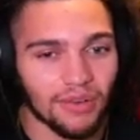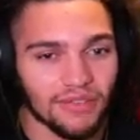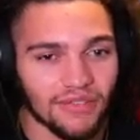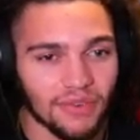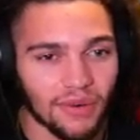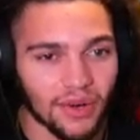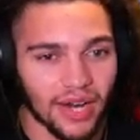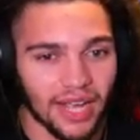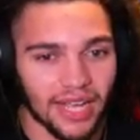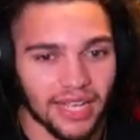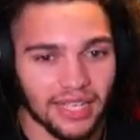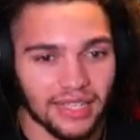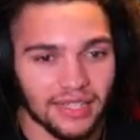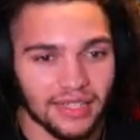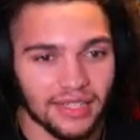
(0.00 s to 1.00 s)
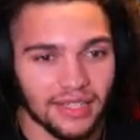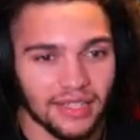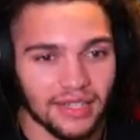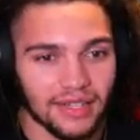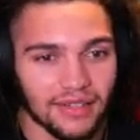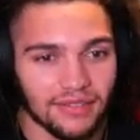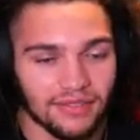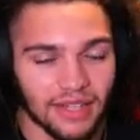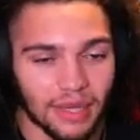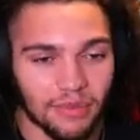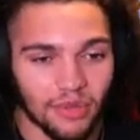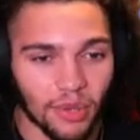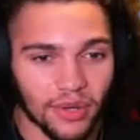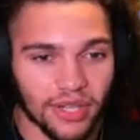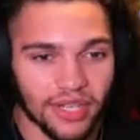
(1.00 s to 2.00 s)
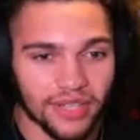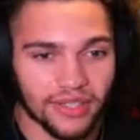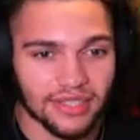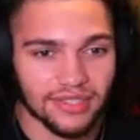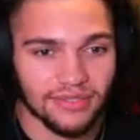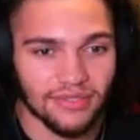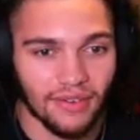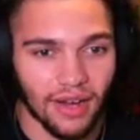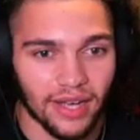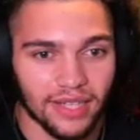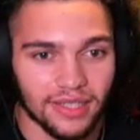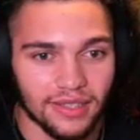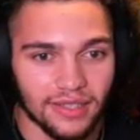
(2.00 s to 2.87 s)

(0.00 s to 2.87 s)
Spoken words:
for a flamethrower here is fine.